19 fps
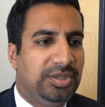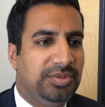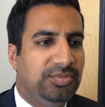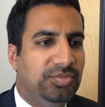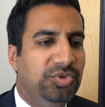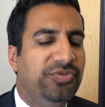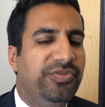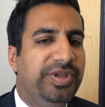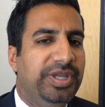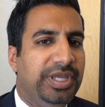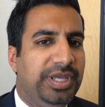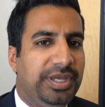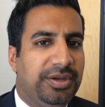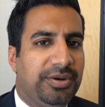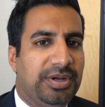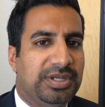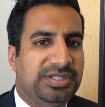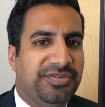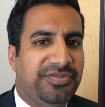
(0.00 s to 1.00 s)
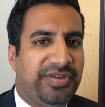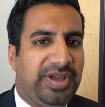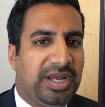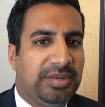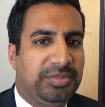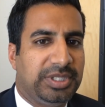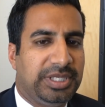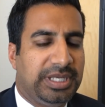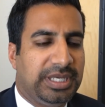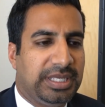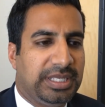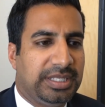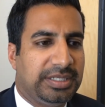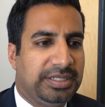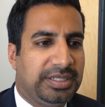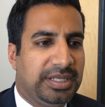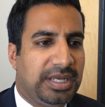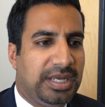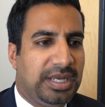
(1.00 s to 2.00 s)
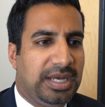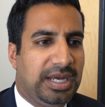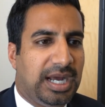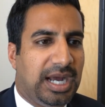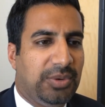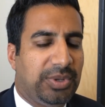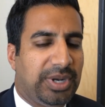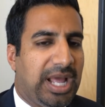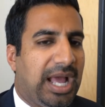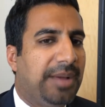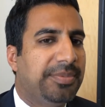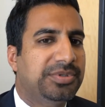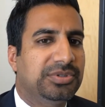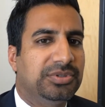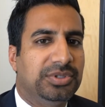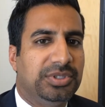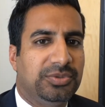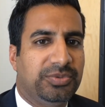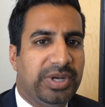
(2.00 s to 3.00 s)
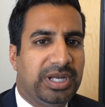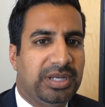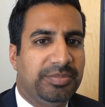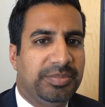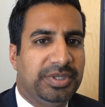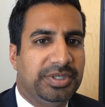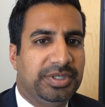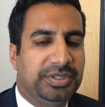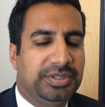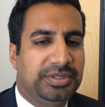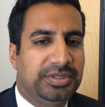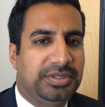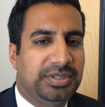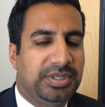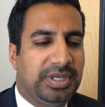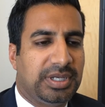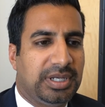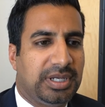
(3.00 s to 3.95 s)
moving here as a family, and I would absolutely recommend it